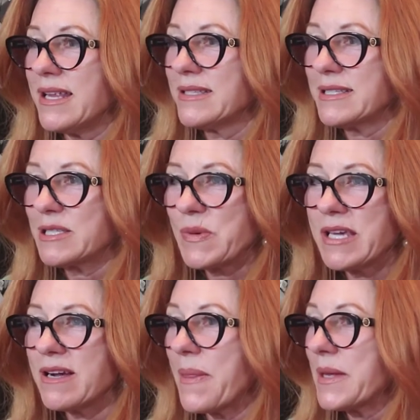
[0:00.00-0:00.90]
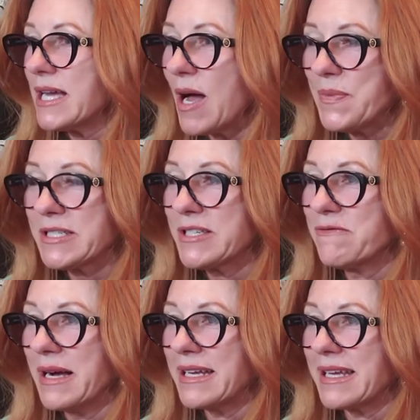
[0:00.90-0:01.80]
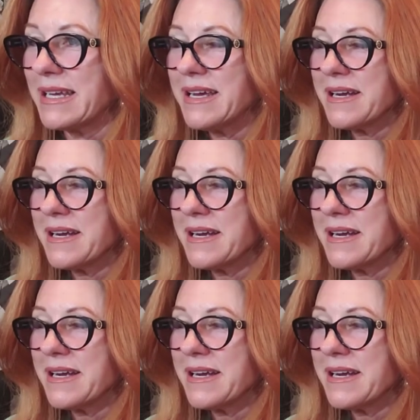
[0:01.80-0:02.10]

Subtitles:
and speak on the topics of money,